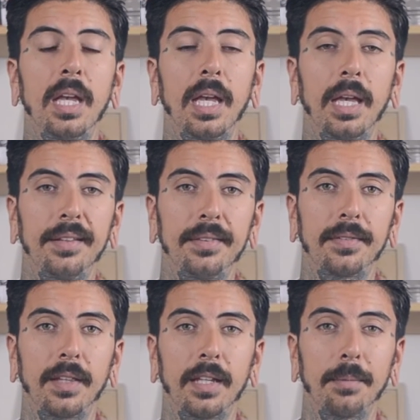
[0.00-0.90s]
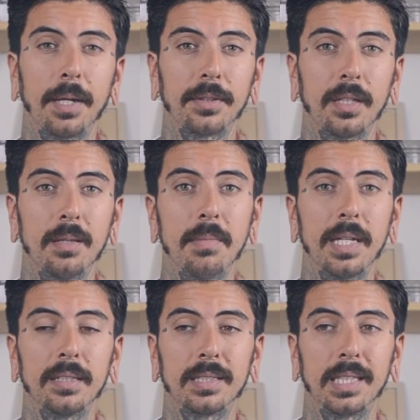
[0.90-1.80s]
And the thing about them
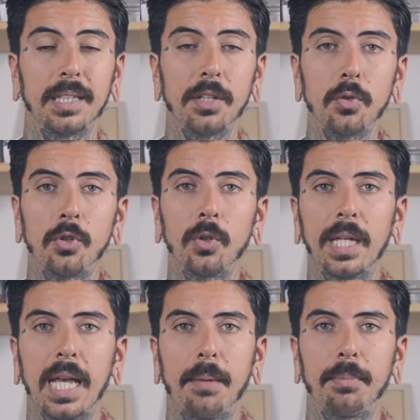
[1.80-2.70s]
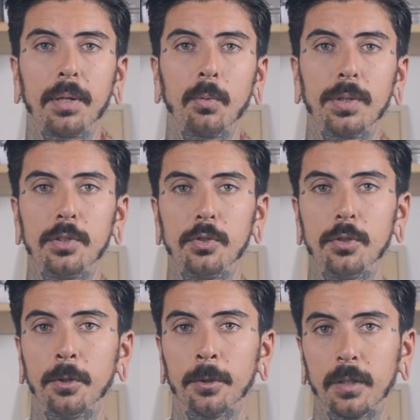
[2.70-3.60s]
is that they usually happen when
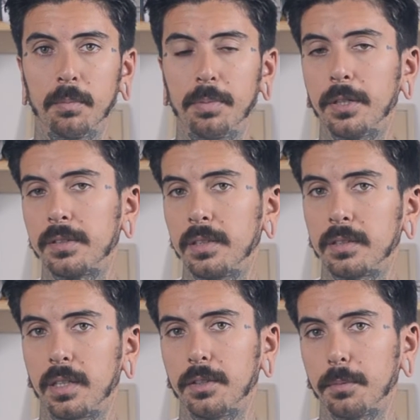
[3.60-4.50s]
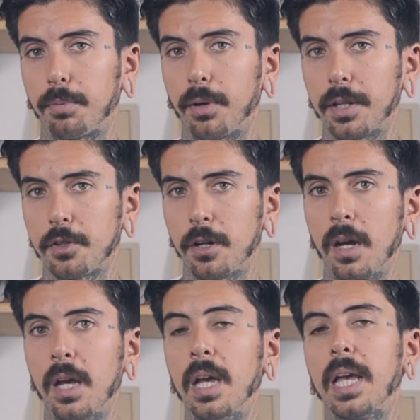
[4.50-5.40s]
your piercing's under
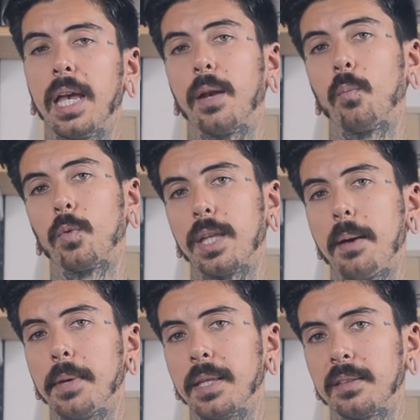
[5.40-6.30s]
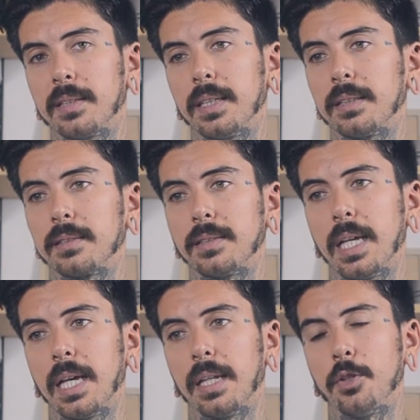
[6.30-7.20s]
pressure. And what that means is
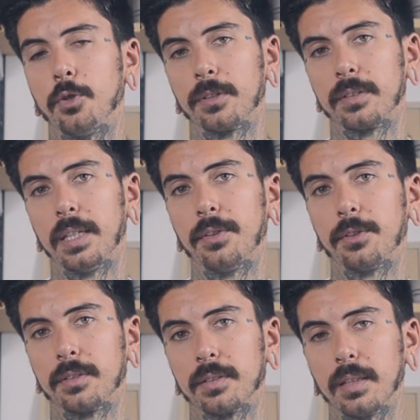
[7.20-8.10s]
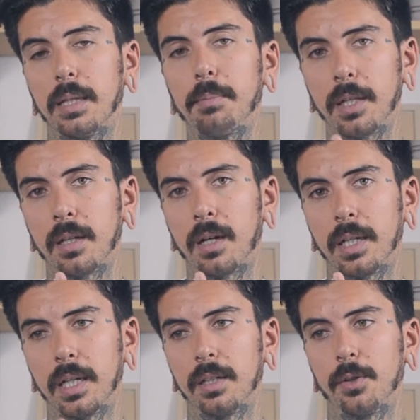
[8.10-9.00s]
that you're either sleeping on
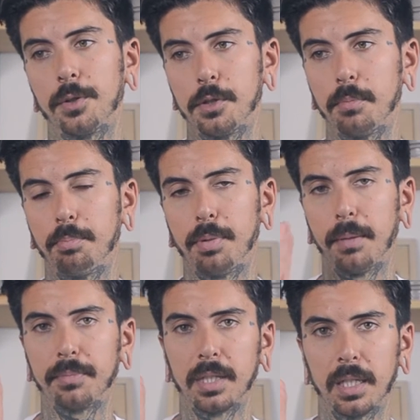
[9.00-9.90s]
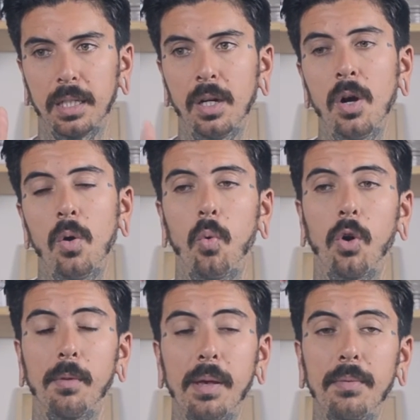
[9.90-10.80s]
it, or you bumped it,
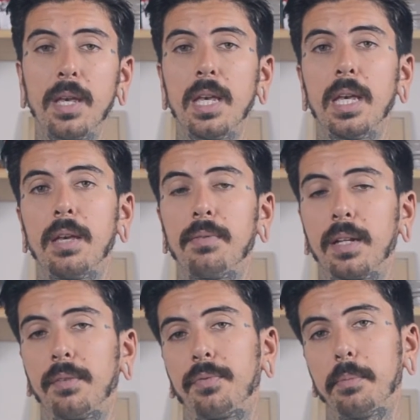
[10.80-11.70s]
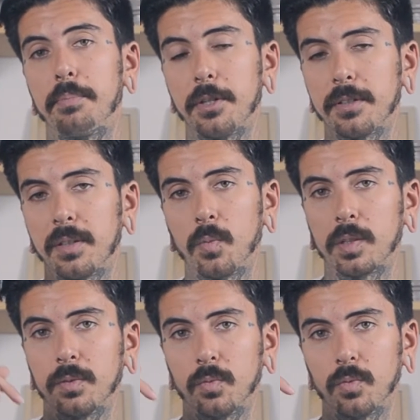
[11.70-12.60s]
or maybe even if the piercing
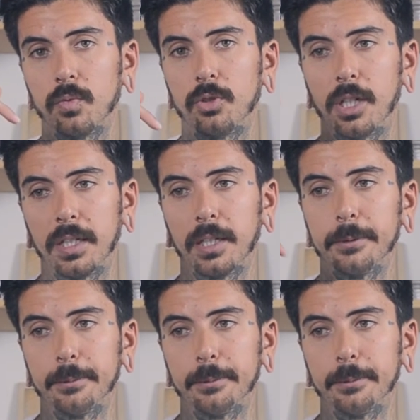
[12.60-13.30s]
wasn't done